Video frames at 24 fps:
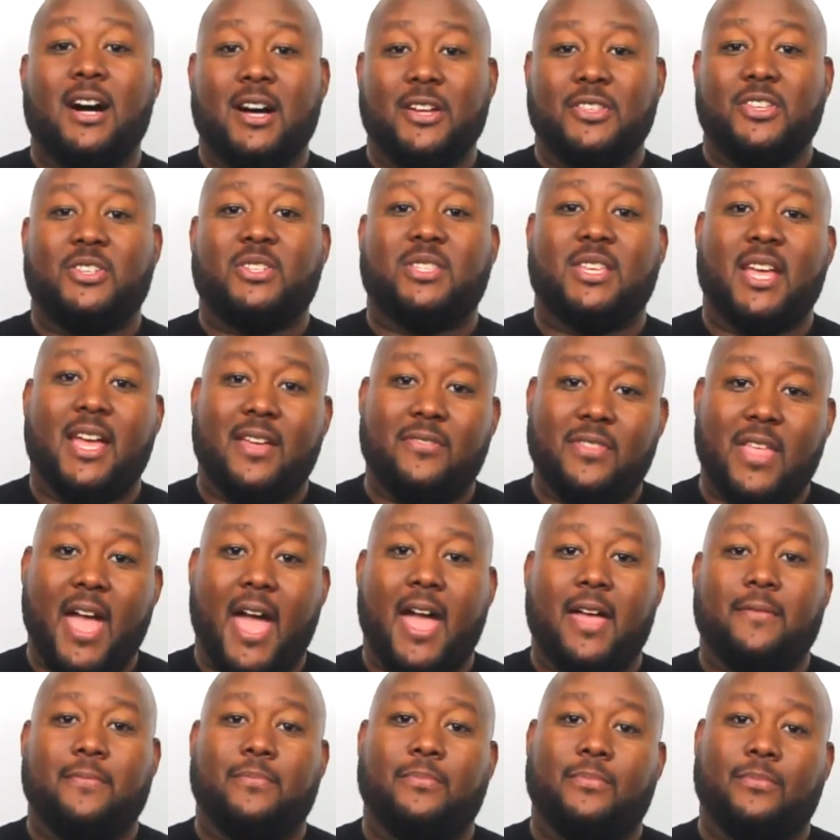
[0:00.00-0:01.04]
Understand
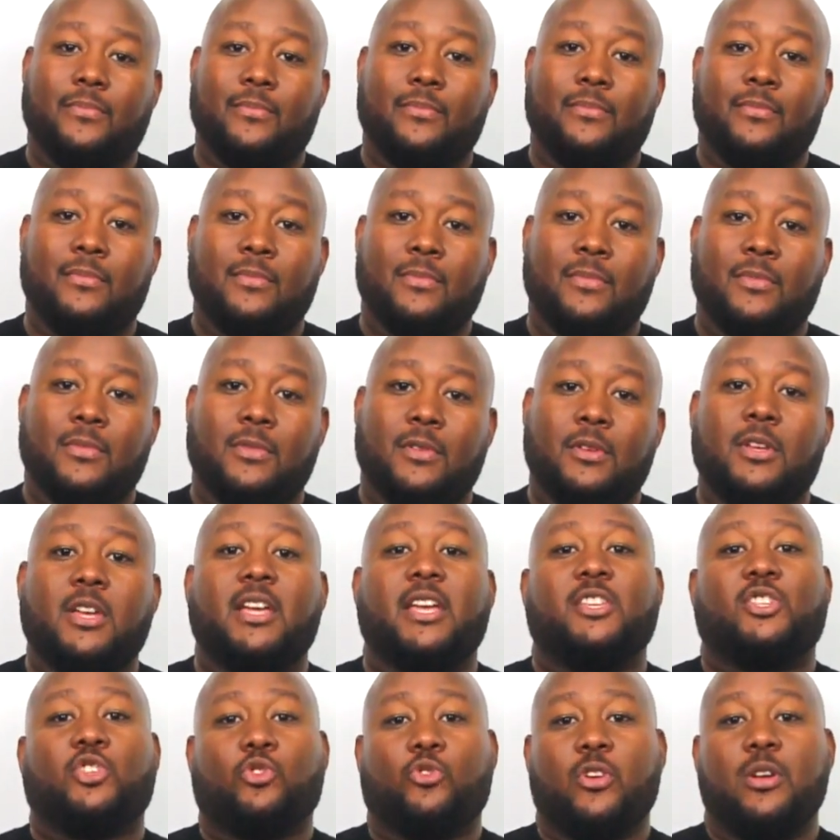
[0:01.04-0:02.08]
that
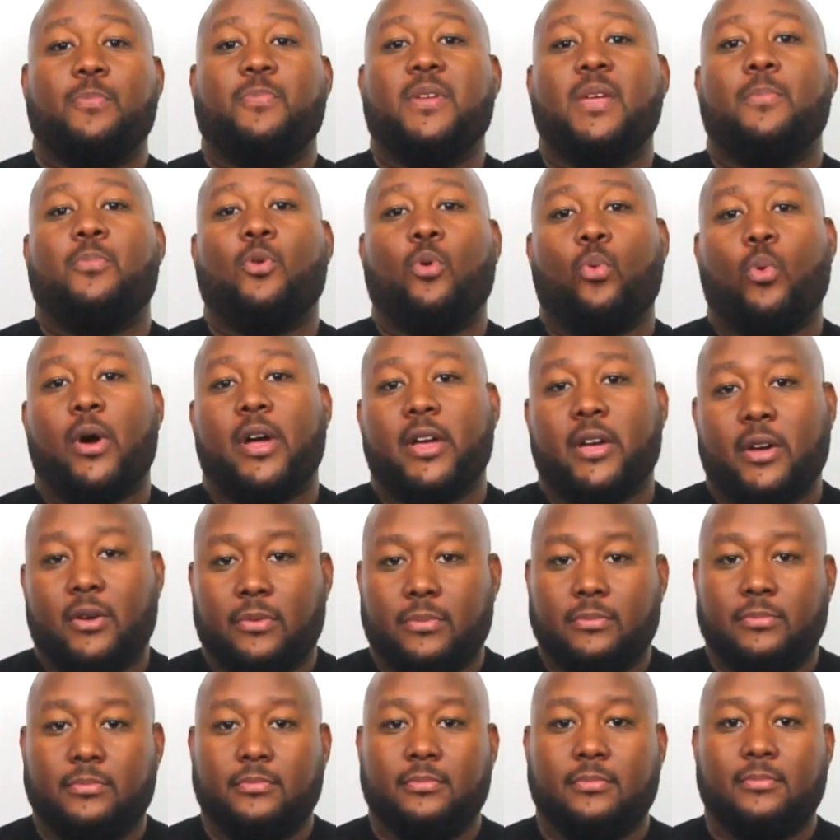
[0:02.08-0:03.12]
and treat people
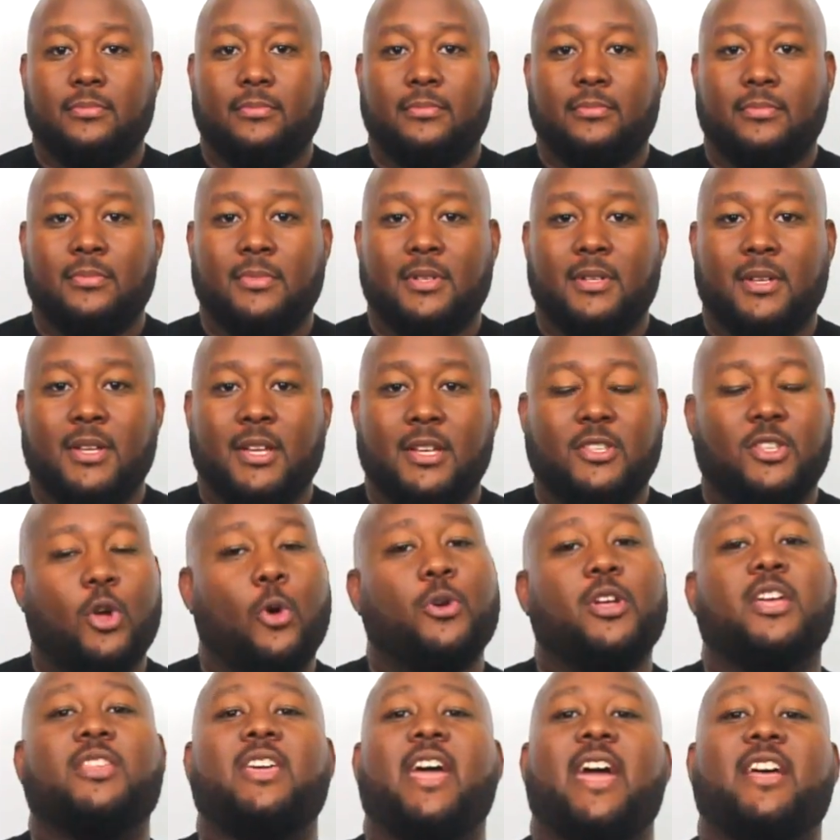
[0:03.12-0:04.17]
well.
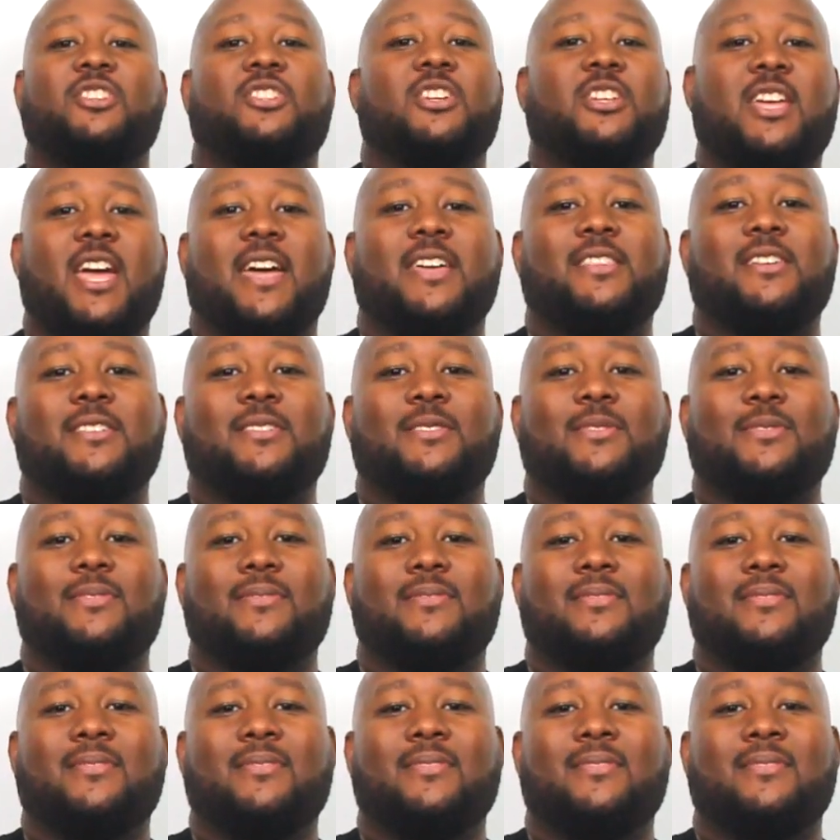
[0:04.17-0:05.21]
Don't get educated
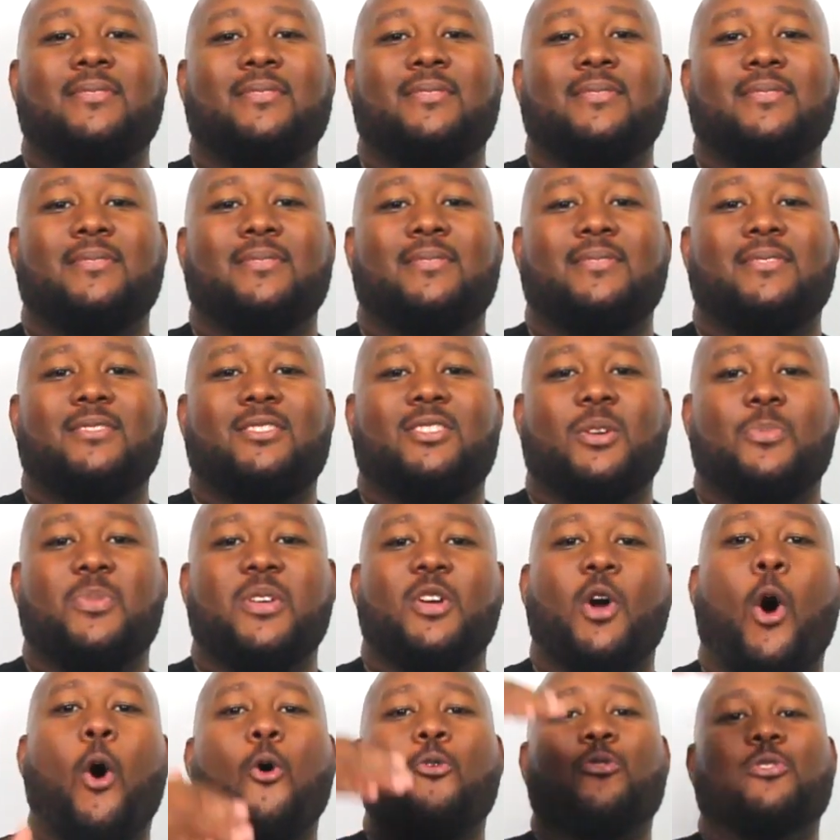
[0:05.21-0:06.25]
to
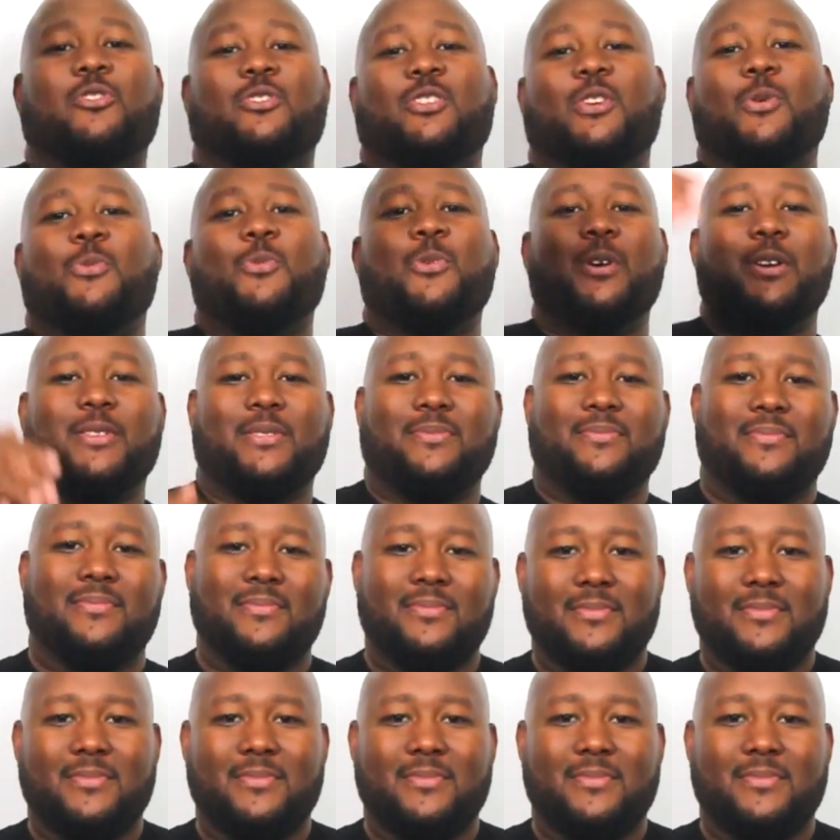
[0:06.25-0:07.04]
be over someone.